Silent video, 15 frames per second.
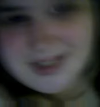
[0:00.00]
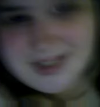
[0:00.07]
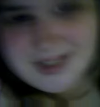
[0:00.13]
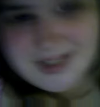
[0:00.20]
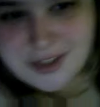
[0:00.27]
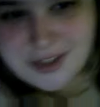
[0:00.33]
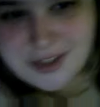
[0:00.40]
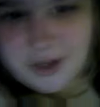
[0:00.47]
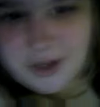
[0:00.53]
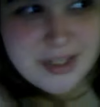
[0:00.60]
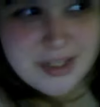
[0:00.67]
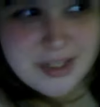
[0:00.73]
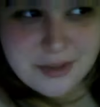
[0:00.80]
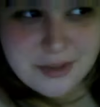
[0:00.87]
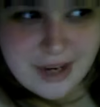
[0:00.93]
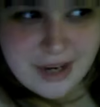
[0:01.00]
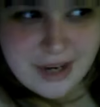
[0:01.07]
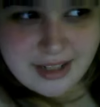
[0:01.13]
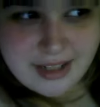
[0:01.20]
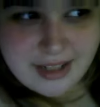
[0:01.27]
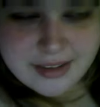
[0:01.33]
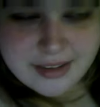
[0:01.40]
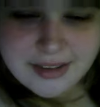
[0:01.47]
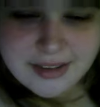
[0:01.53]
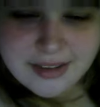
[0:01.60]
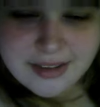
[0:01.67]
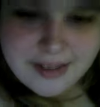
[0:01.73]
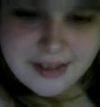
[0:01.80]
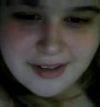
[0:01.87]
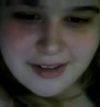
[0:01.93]
it, and I'll be so great.
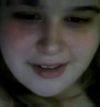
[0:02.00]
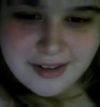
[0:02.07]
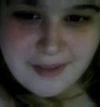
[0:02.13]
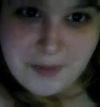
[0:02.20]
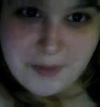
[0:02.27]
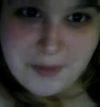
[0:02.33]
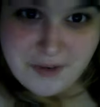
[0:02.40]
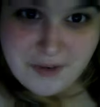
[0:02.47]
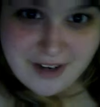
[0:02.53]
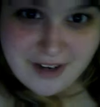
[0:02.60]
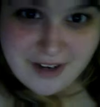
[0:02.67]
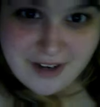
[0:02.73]
That'd be fun.